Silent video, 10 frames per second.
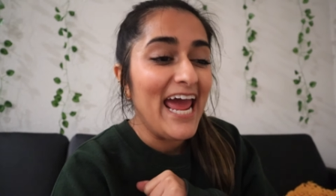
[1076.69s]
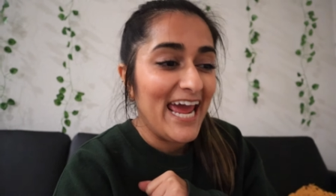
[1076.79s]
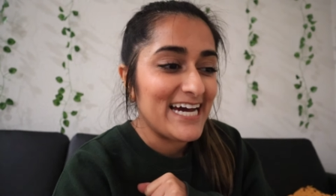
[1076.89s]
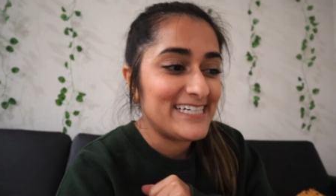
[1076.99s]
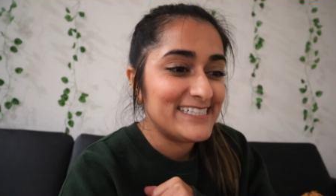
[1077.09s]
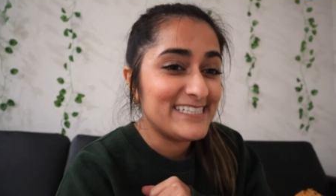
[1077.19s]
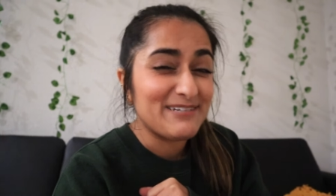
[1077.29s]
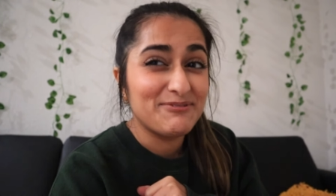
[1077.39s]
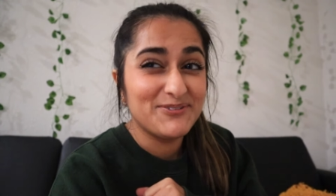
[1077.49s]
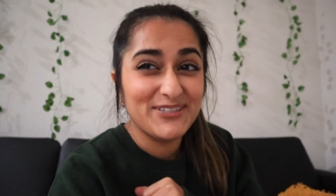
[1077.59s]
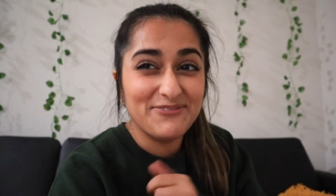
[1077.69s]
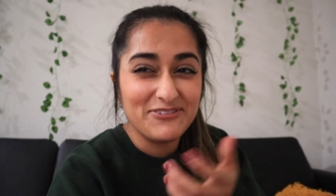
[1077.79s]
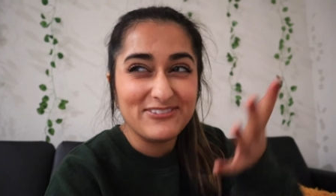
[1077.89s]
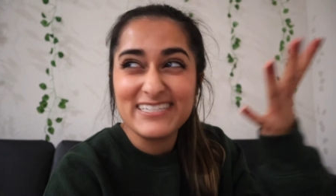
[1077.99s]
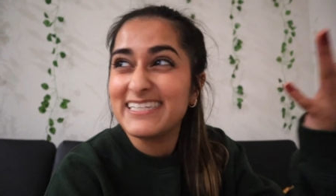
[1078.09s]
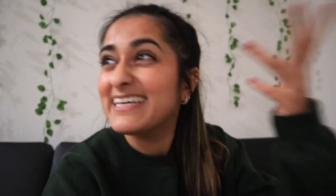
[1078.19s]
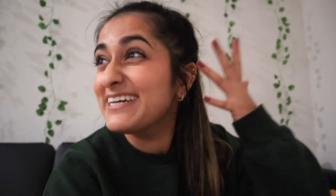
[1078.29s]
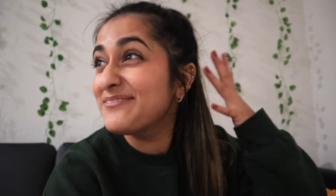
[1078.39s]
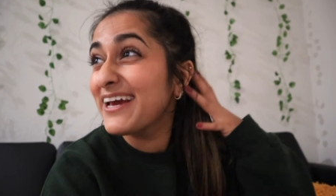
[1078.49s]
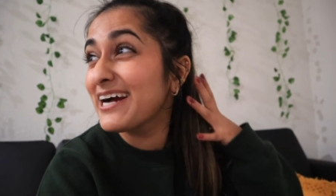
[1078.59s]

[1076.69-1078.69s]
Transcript: and I'm gonna read for the rest of the evening.